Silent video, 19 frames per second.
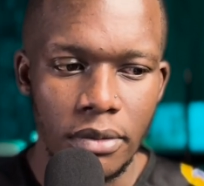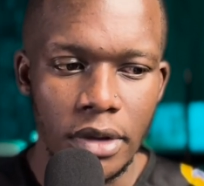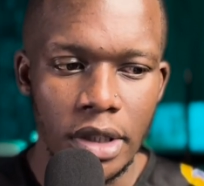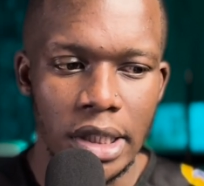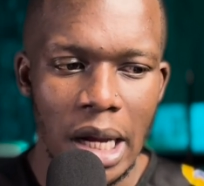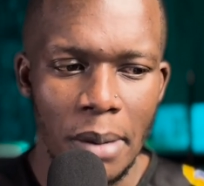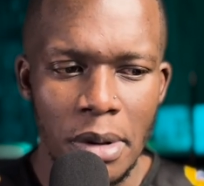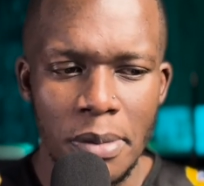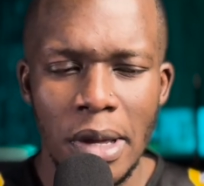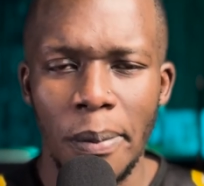
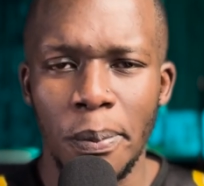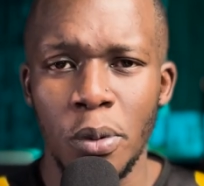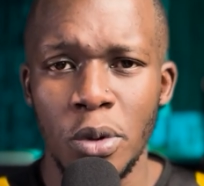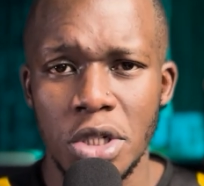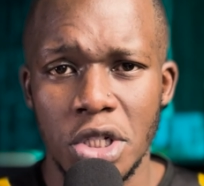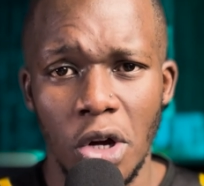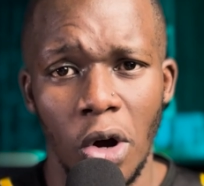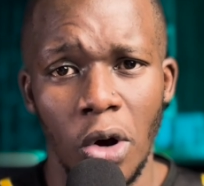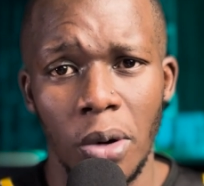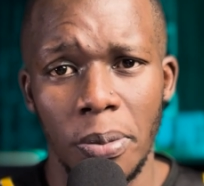Namibia
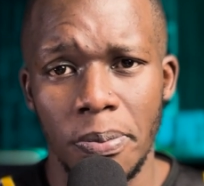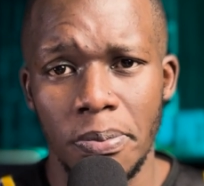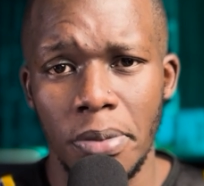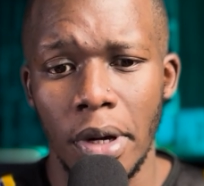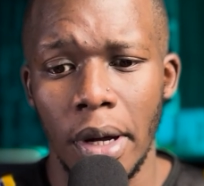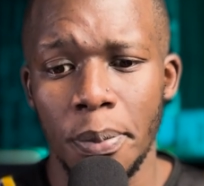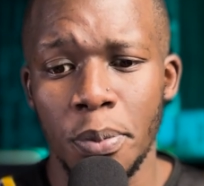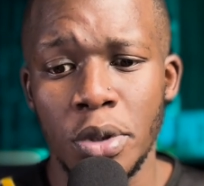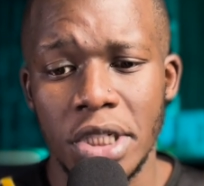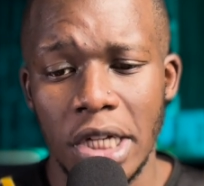
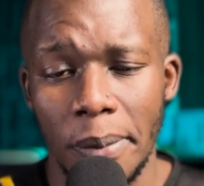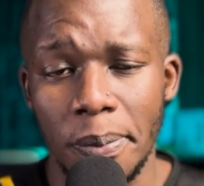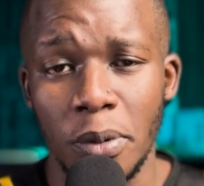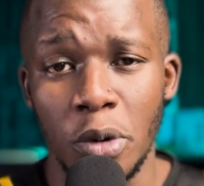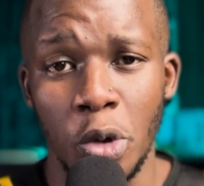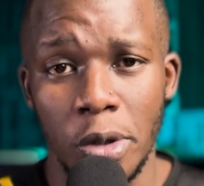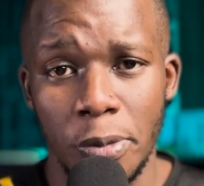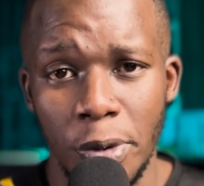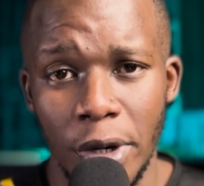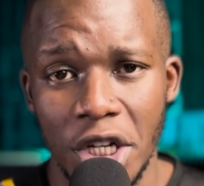put up
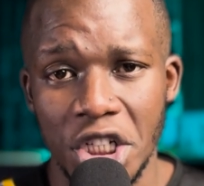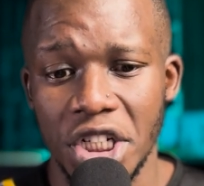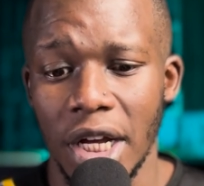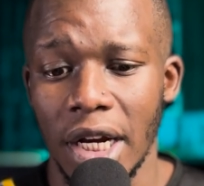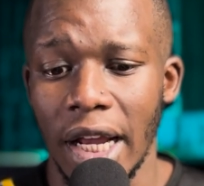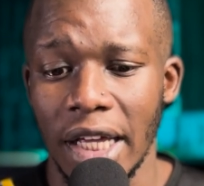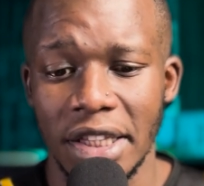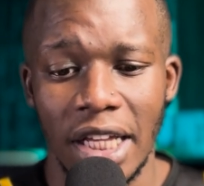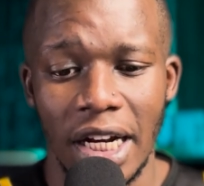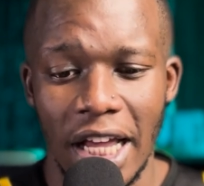good pressure.
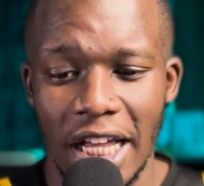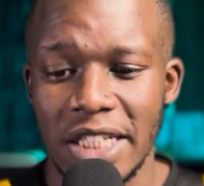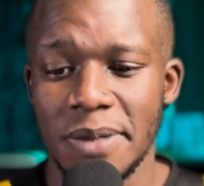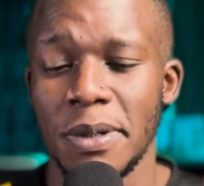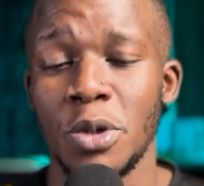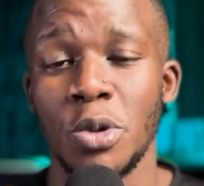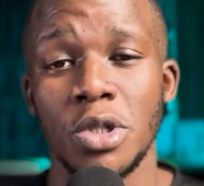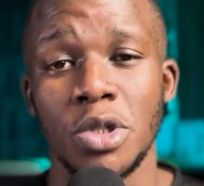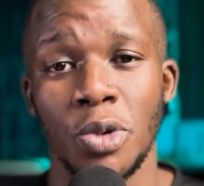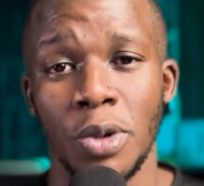Like, the line
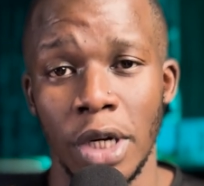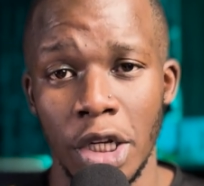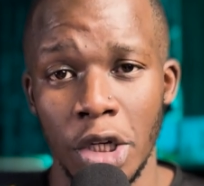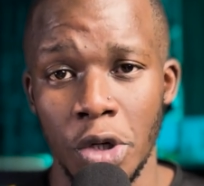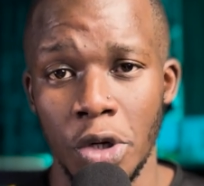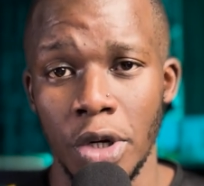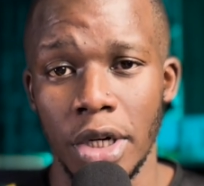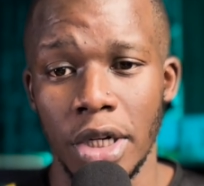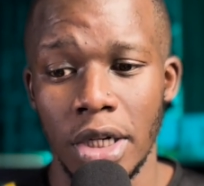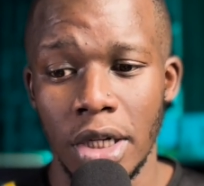speed was really
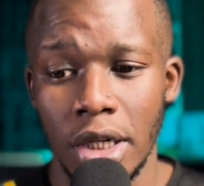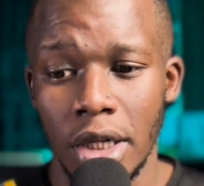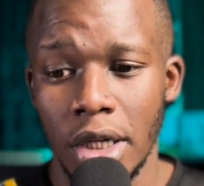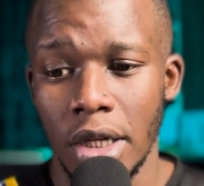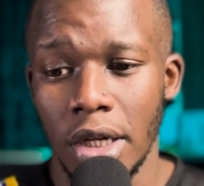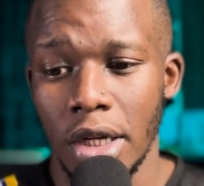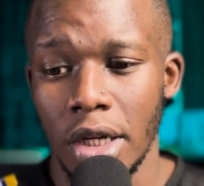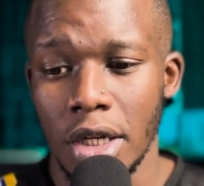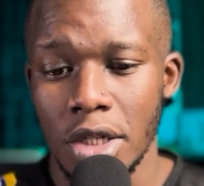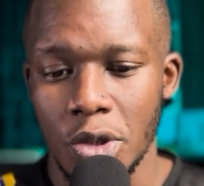good.
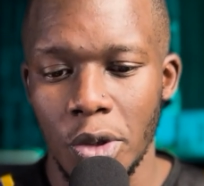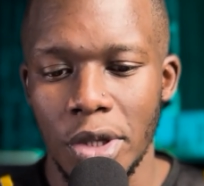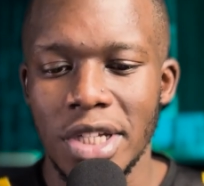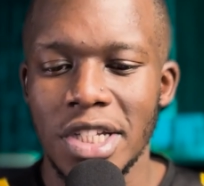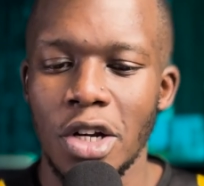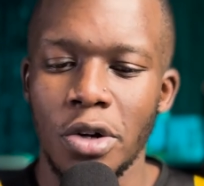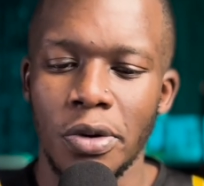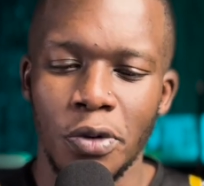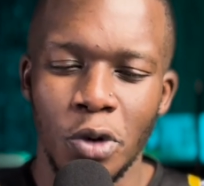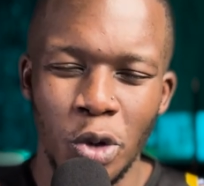So there's a
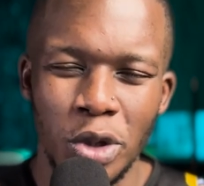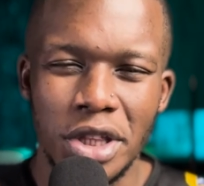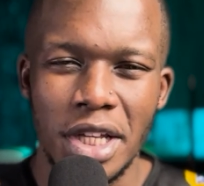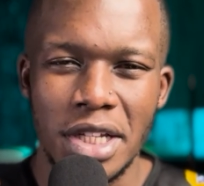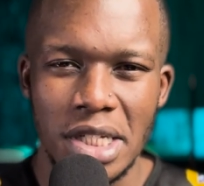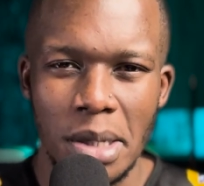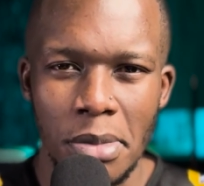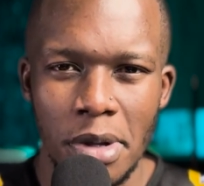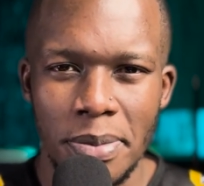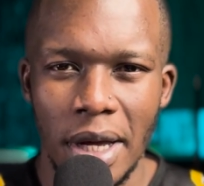lot of good things
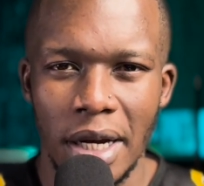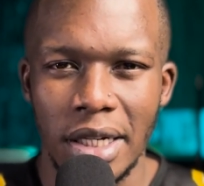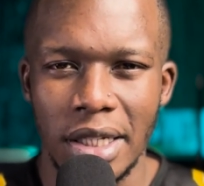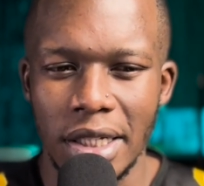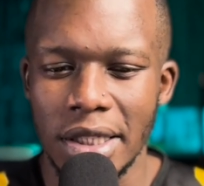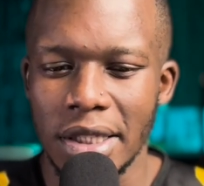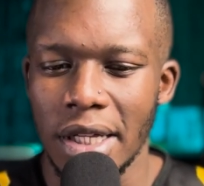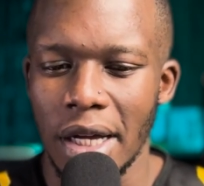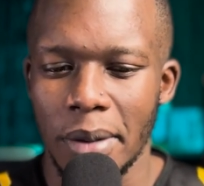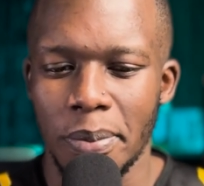Namibia
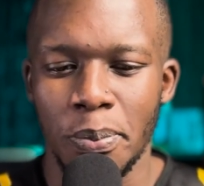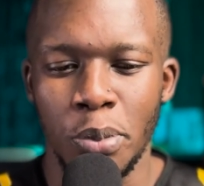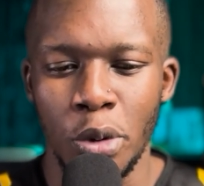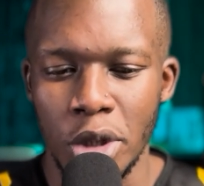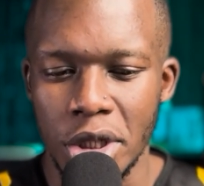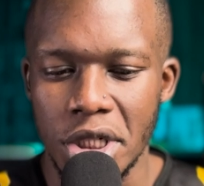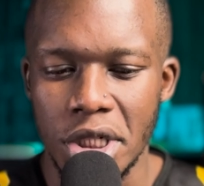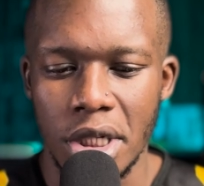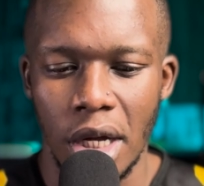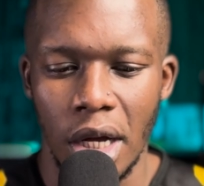did that
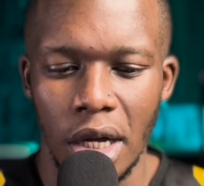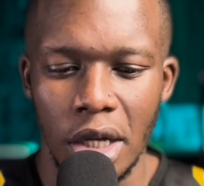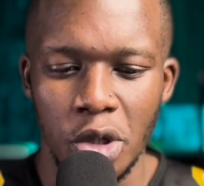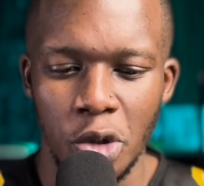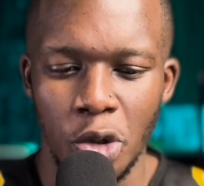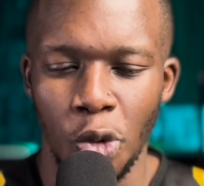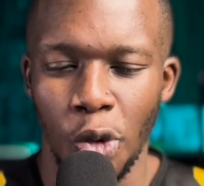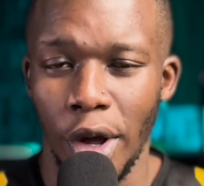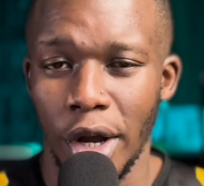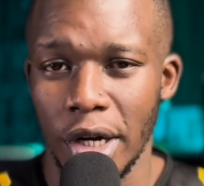put
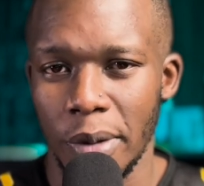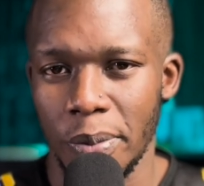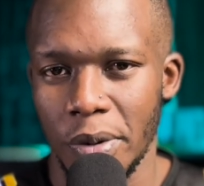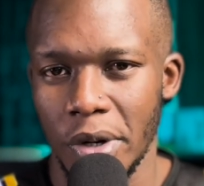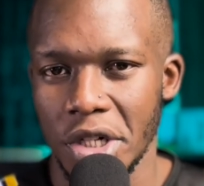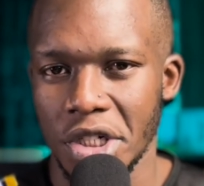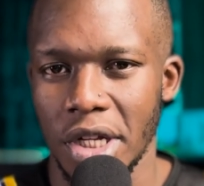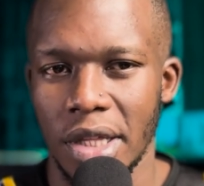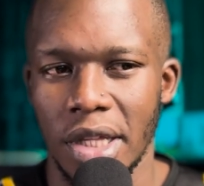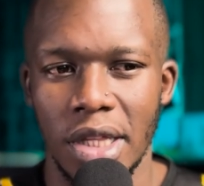Uruguay under
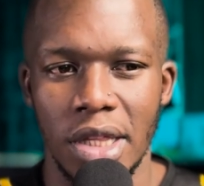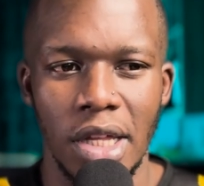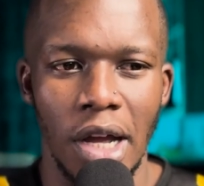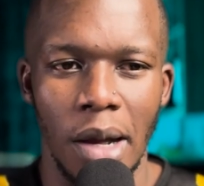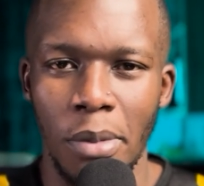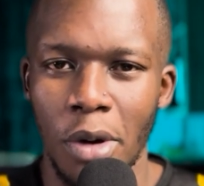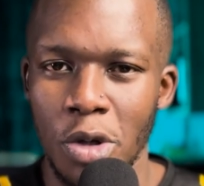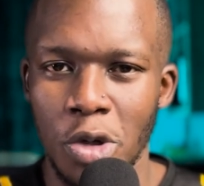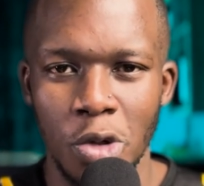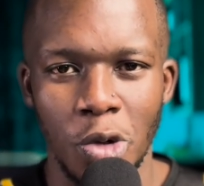pressure. The thing
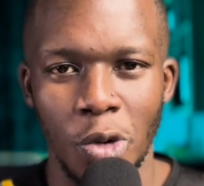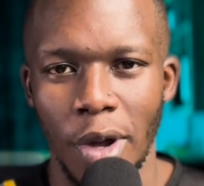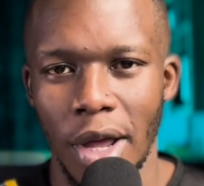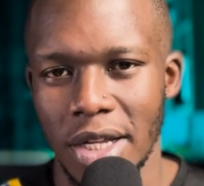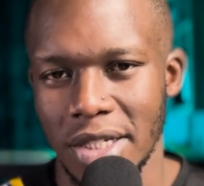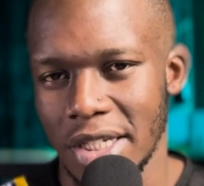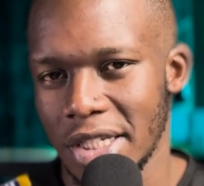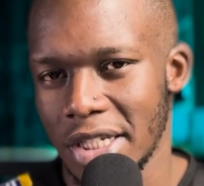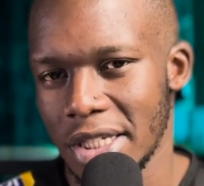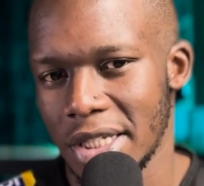about Uruguay is
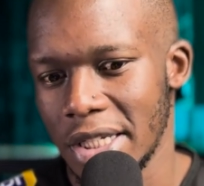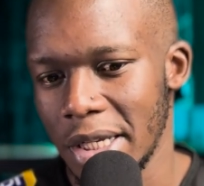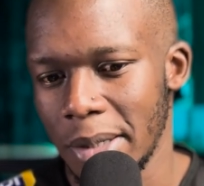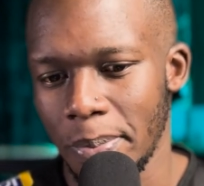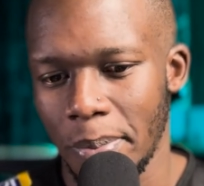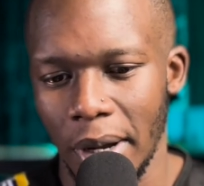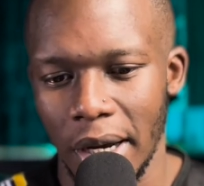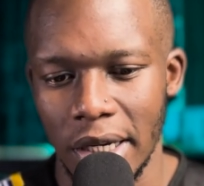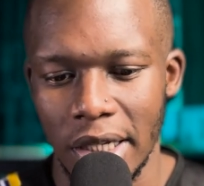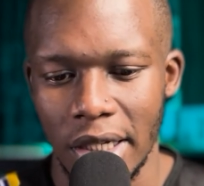they just didn't
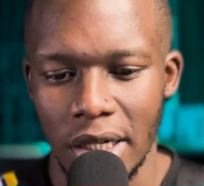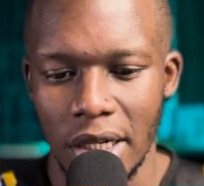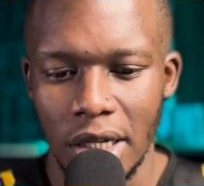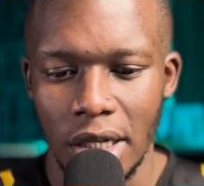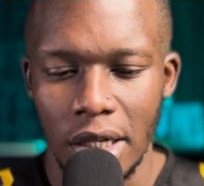panic.